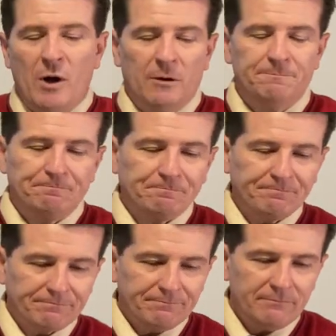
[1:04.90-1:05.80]
Well,
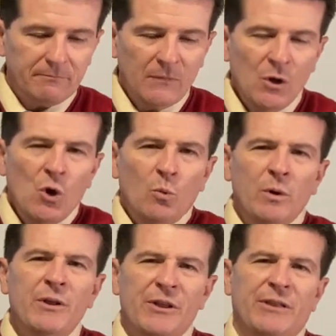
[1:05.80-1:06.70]

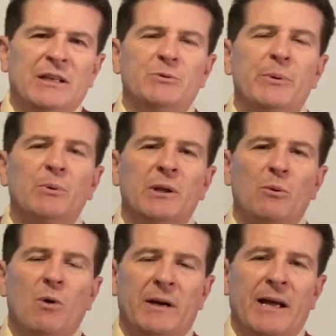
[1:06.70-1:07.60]
one of the things we really
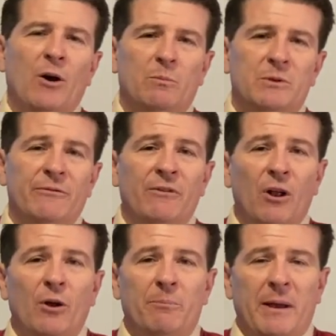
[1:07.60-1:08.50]
want to help
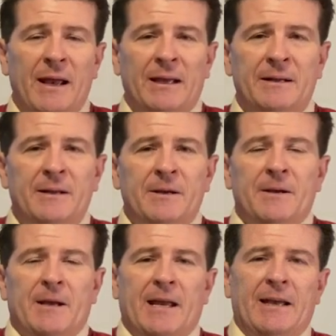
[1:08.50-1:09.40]
develop and
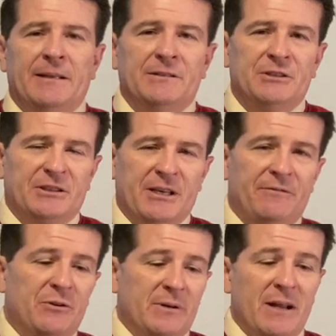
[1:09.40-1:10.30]
and just give
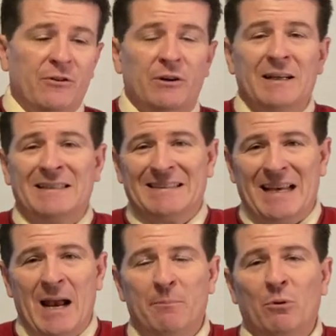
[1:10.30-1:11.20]
you another
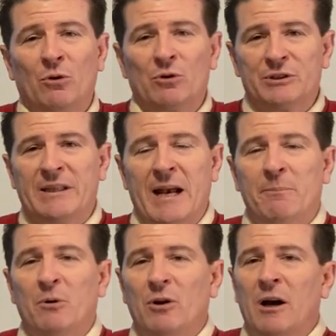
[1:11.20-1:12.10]
example or
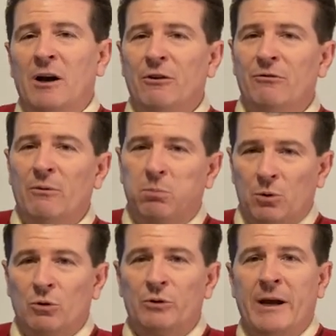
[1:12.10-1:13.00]
sample of a
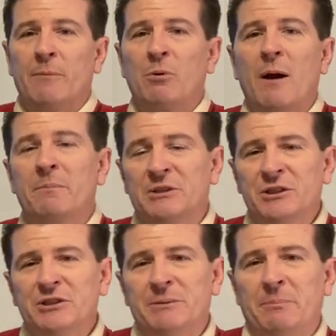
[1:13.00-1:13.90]
plural noun
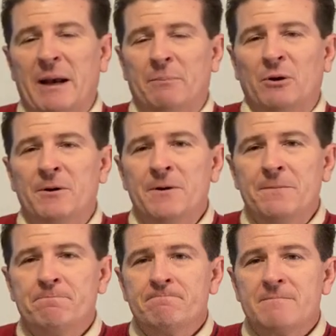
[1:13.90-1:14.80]
proposition paper
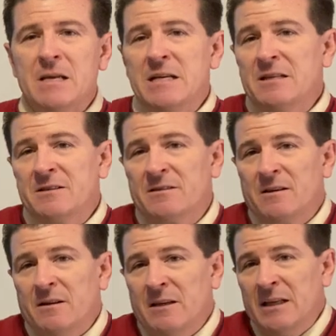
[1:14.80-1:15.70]
is
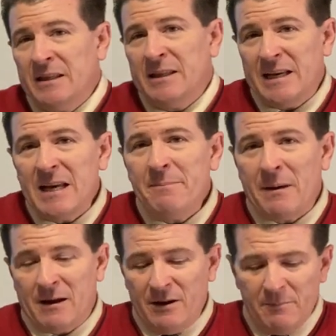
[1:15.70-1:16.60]
in the
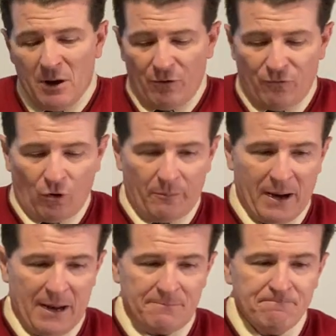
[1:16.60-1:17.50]
email, email format.